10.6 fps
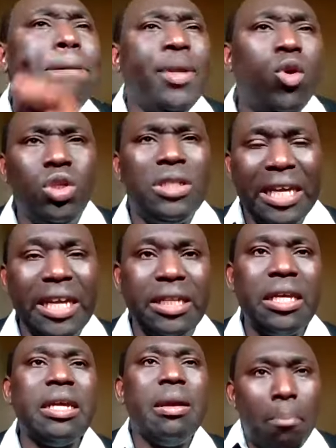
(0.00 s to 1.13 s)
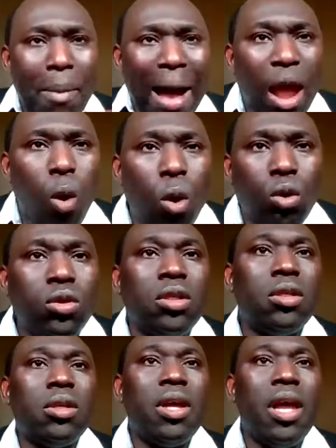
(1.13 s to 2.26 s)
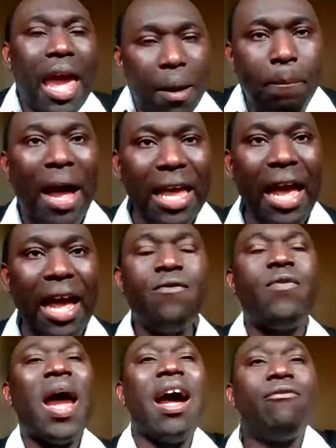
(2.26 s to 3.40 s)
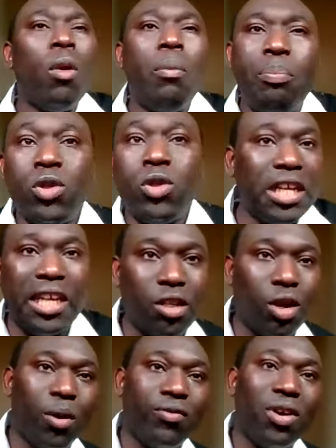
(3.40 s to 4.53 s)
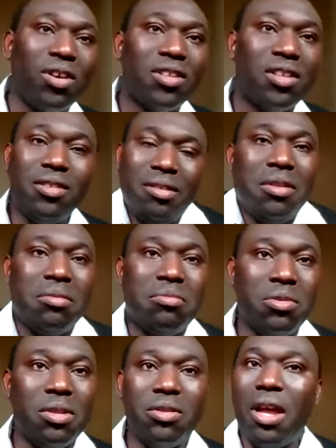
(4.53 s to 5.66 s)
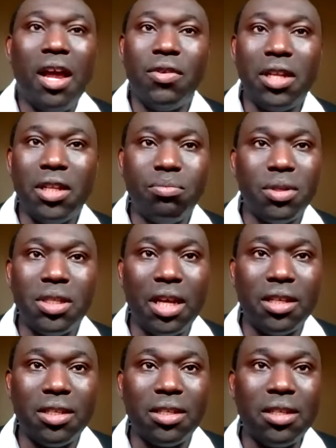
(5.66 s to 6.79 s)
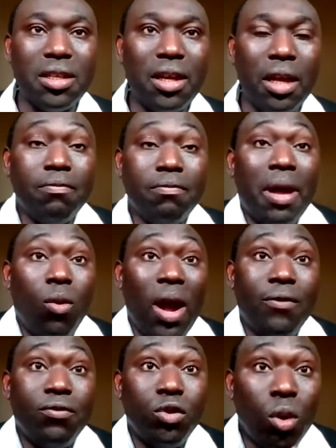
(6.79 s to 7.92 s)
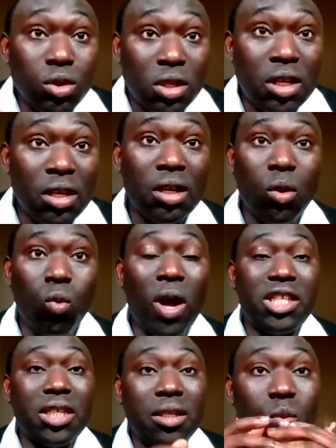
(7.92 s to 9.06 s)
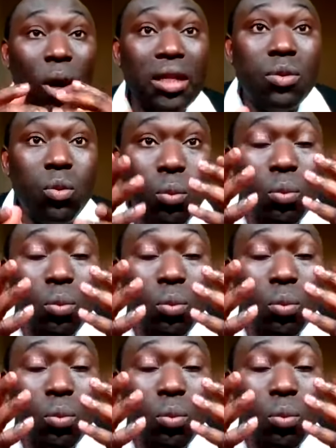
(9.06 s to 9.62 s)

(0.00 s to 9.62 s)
building my own empire if I have not built the kingdom of God. I don't have any business. My wife knows. When we